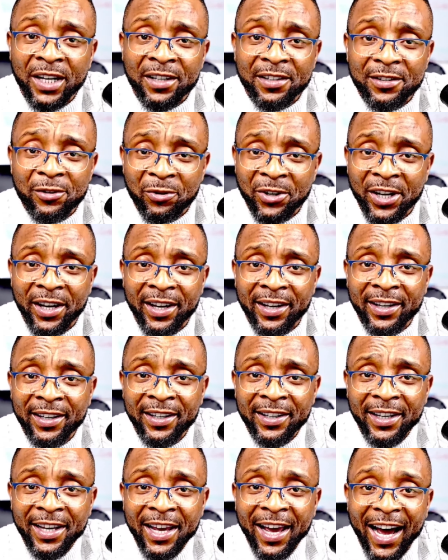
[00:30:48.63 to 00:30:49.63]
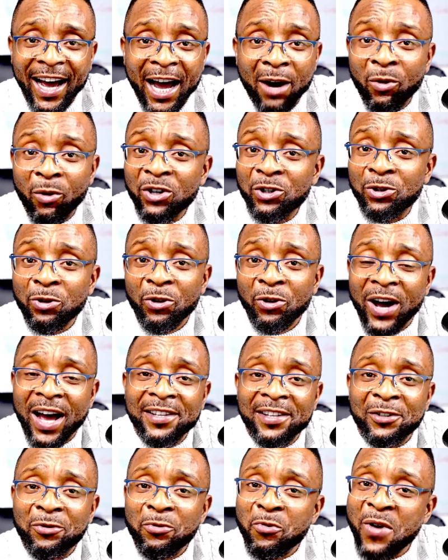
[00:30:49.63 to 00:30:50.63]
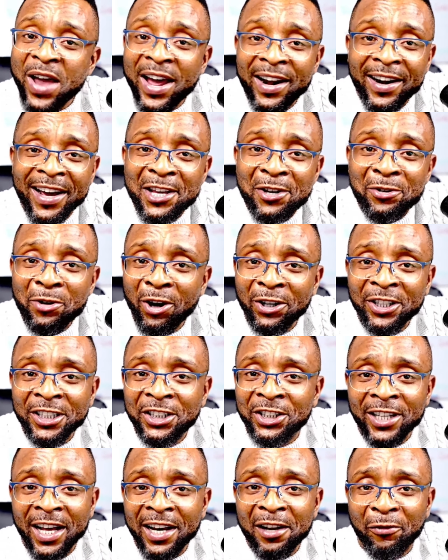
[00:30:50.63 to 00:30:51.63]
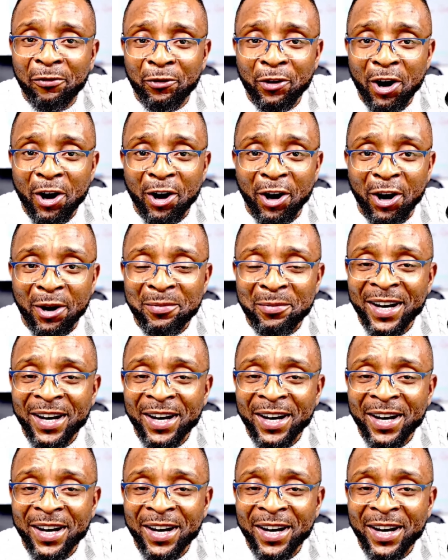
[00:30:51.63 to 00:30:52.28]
Okay, I was going to ask, where are you originally from?